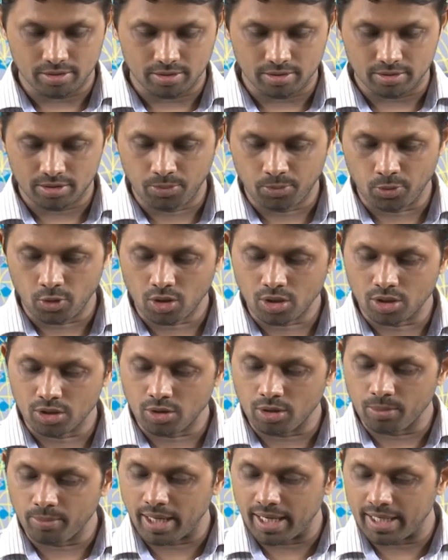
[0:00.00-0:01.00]
so poorer
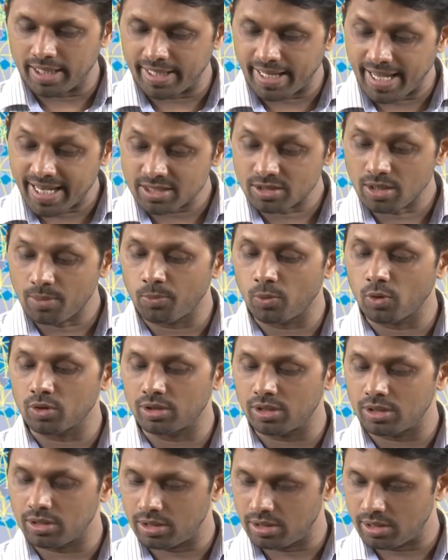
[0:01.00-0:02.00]
country will buy less of both
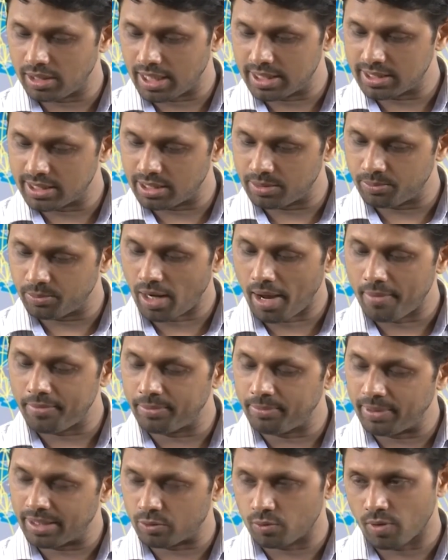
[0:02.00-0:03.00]
the rice
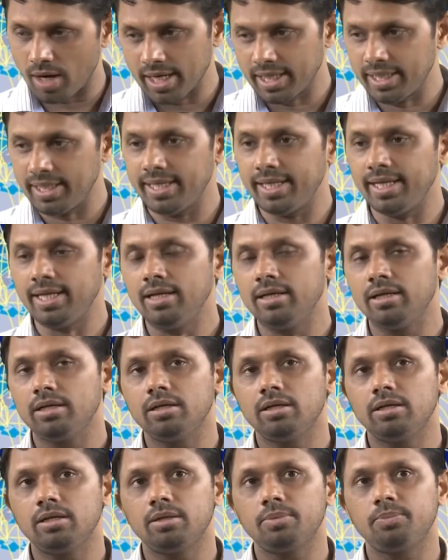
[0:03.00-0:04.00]
and by quantity
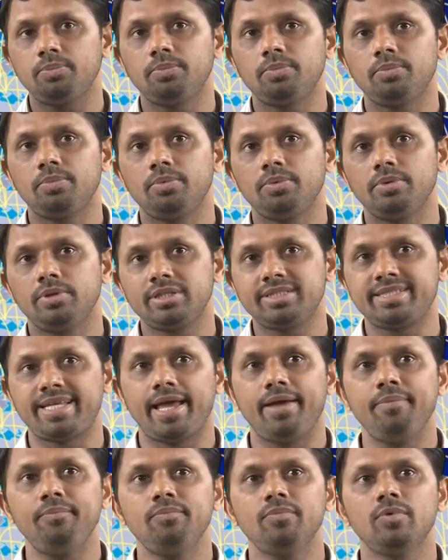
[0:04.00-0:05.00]

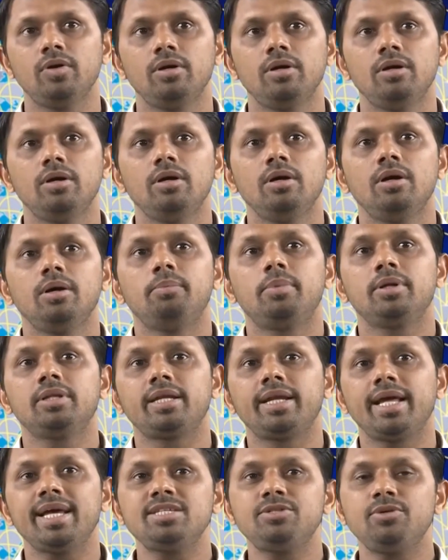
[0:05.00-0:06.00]
same, but
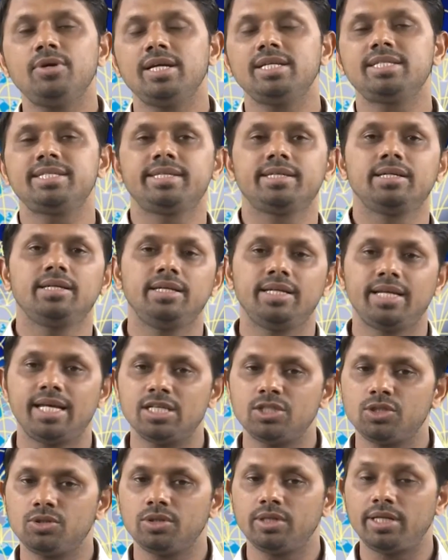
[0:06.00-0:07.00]
the
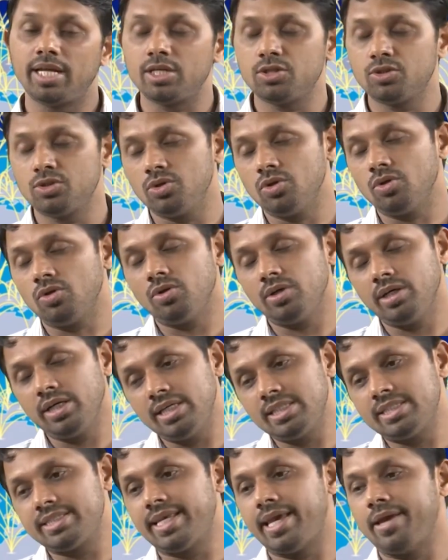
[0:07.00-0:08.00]
ratio
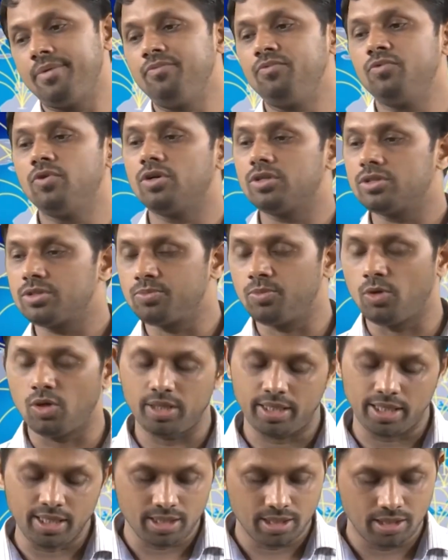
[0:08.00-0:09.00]
is same for small
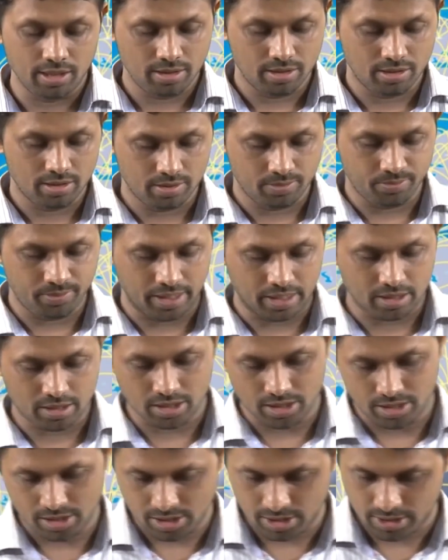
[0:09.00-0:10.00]
and big
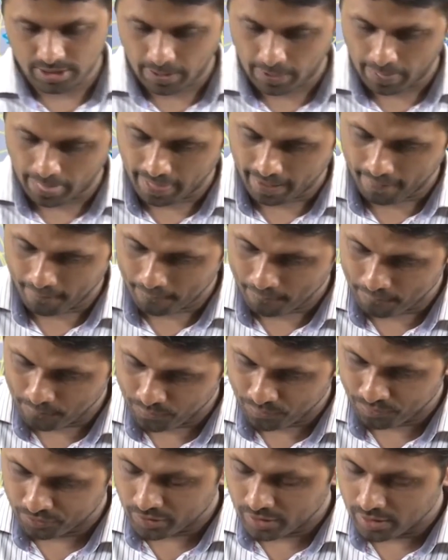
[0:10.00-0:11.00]
country.
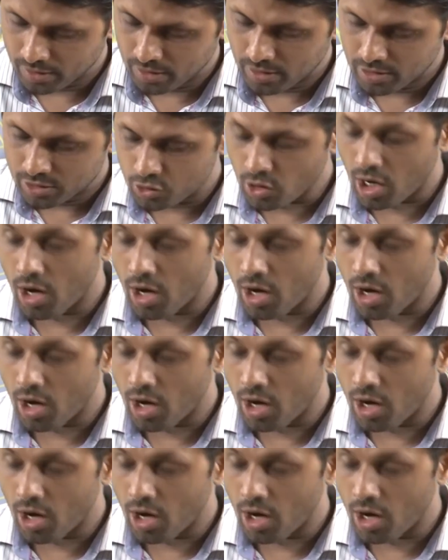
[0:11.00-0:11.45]
So,